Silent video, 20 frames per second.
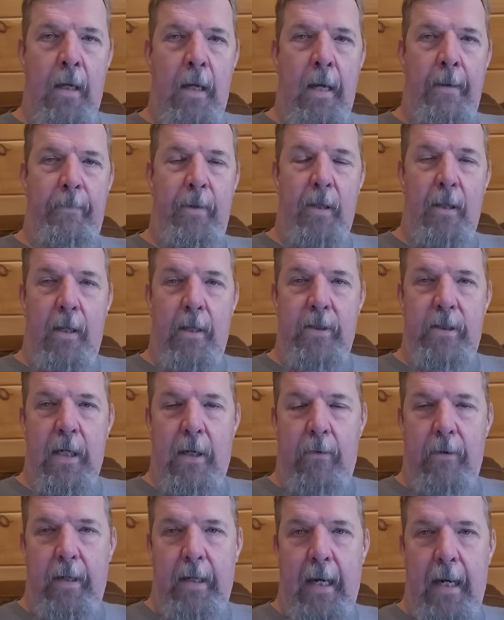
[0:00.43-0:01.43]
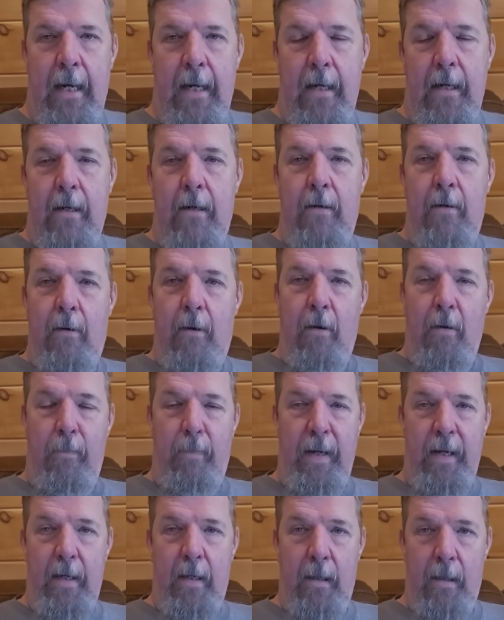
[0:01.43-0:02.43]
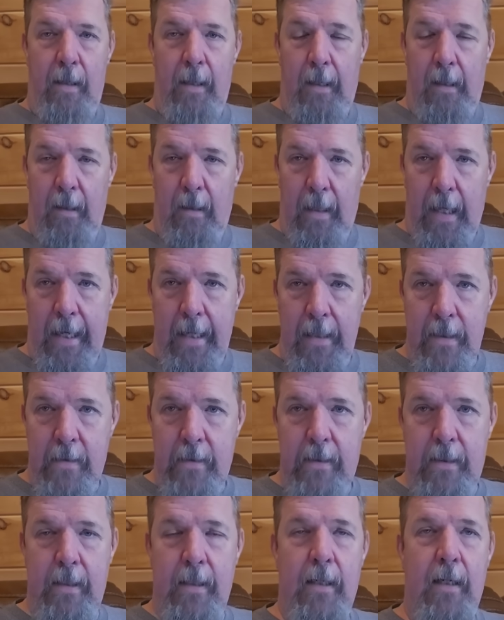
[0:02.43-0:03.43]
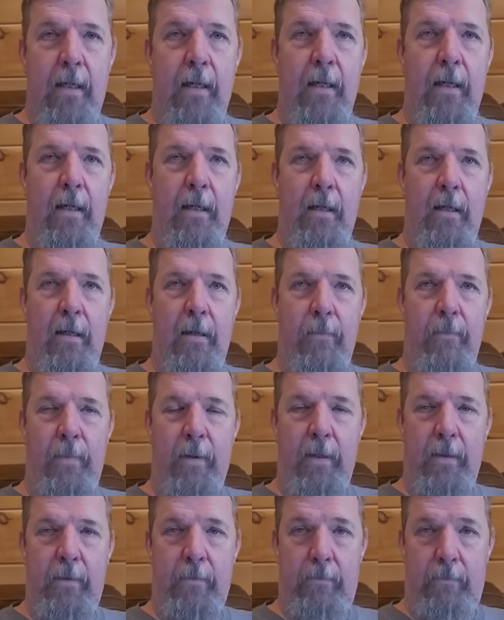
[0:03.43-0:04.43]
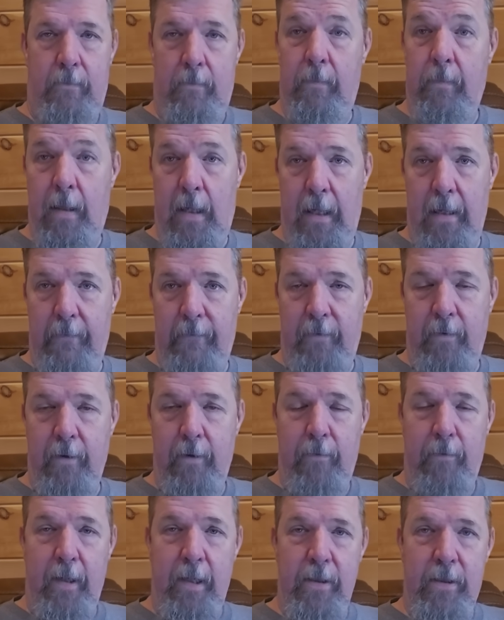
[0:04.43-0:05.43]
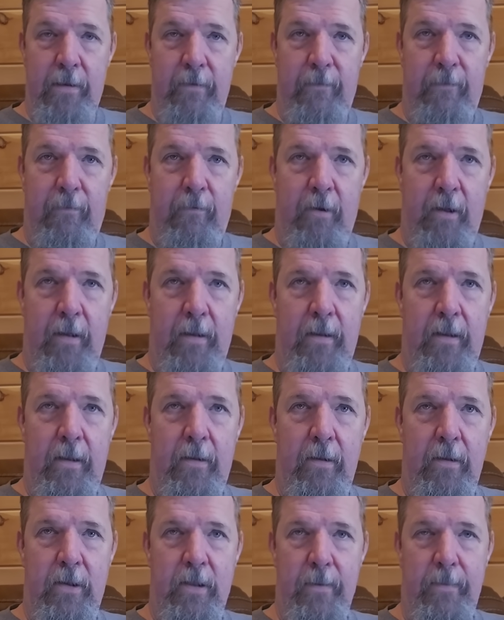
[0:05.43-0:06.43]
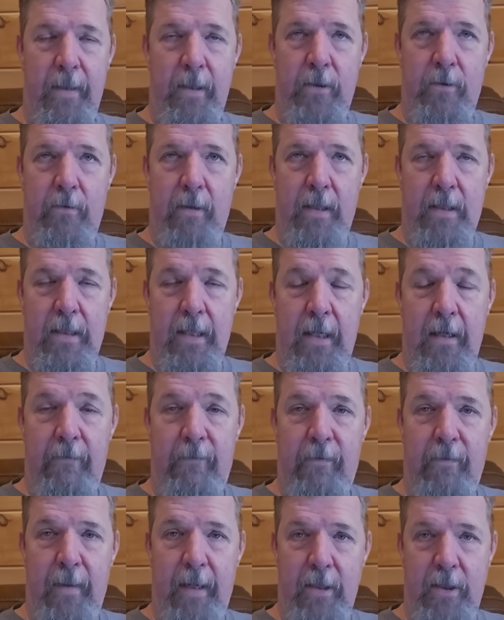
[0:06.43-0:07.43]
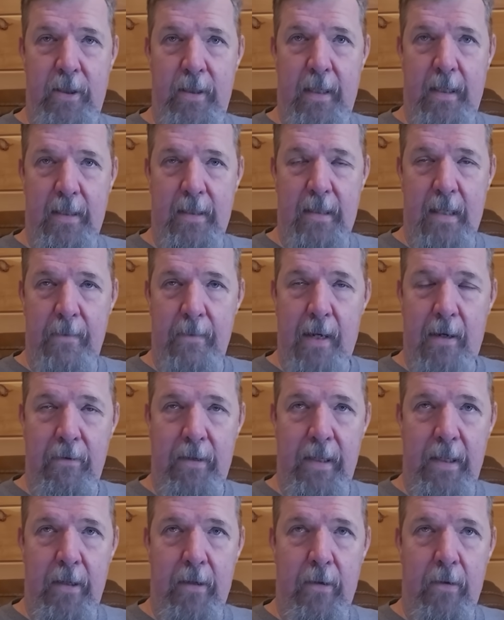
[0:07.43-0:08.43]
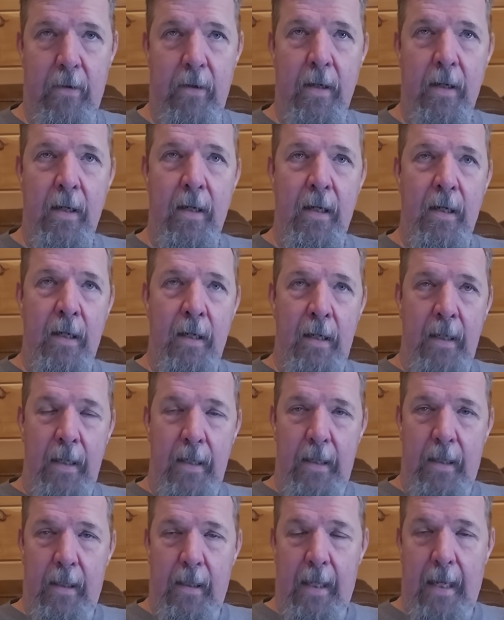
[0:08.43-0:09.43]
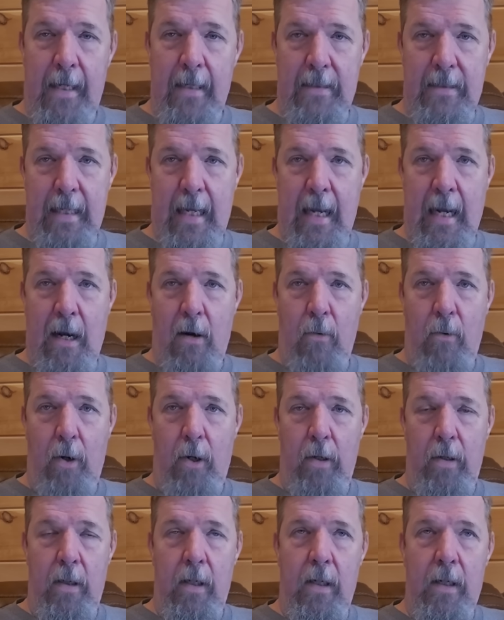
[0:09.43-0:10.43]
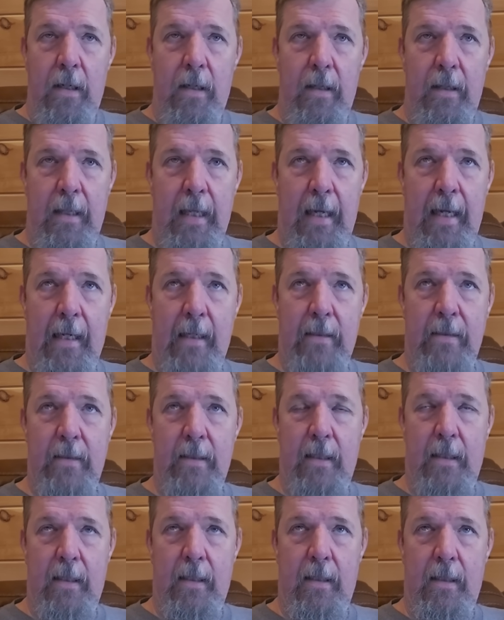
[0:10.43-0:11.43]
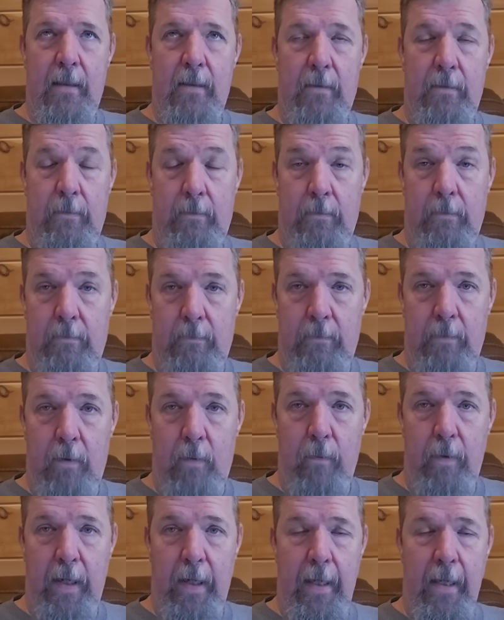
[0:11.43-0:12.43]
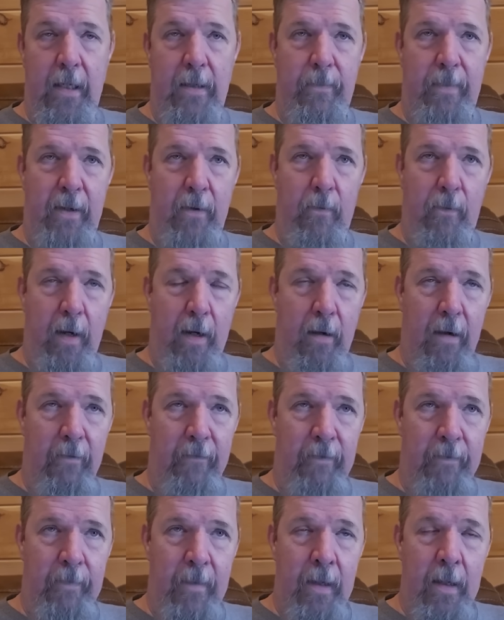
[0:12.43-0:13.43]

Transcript: Happy lunch hour, gang, albeit a little late, uh, but I have good reason for it. There's some interesting information that's come out here in the last hour that uh, we need to be aware of.